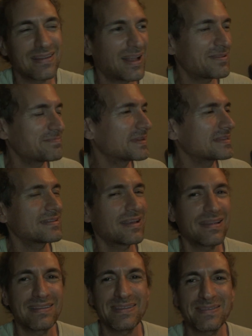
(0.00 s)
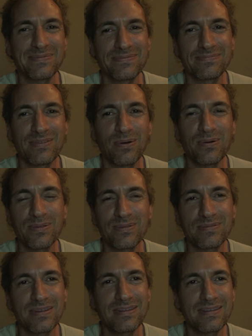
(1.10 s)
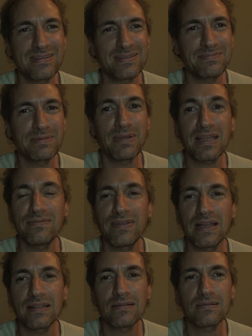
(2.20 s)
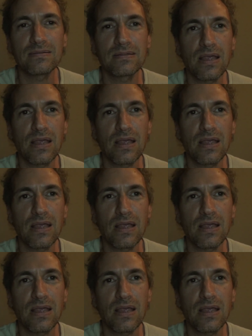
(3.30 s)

I've been saying this the whole three years I've been making videos.